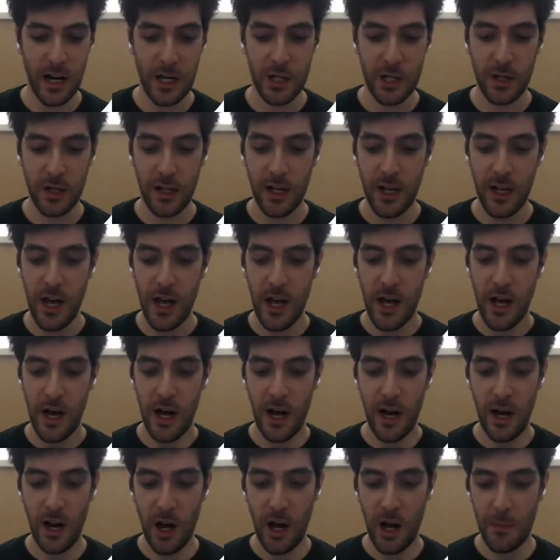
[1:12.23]
There are
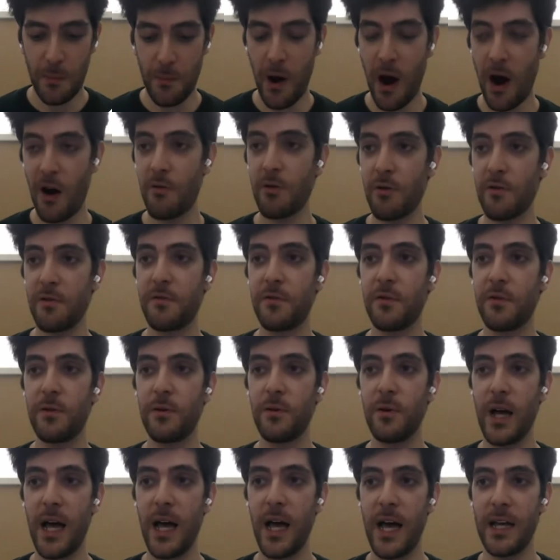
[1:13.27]
actually a lot
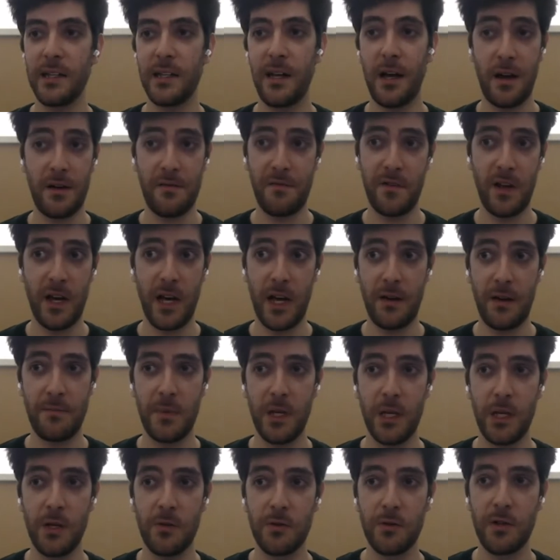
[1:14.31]
powerful and
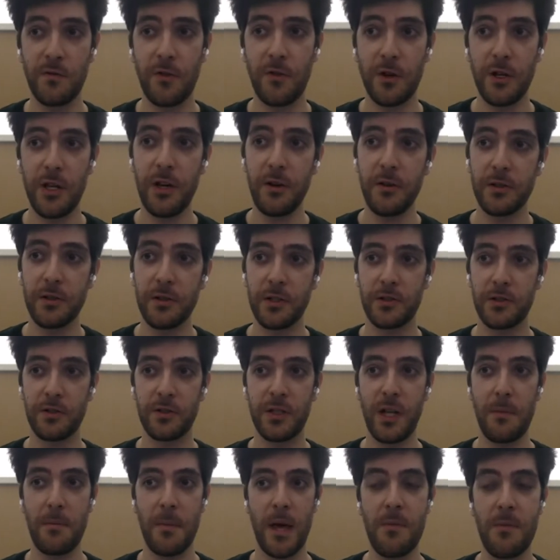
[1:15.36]
have been using for
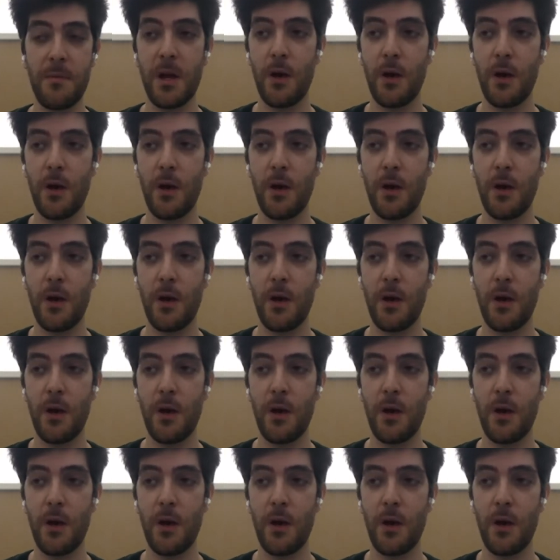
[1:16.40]
years.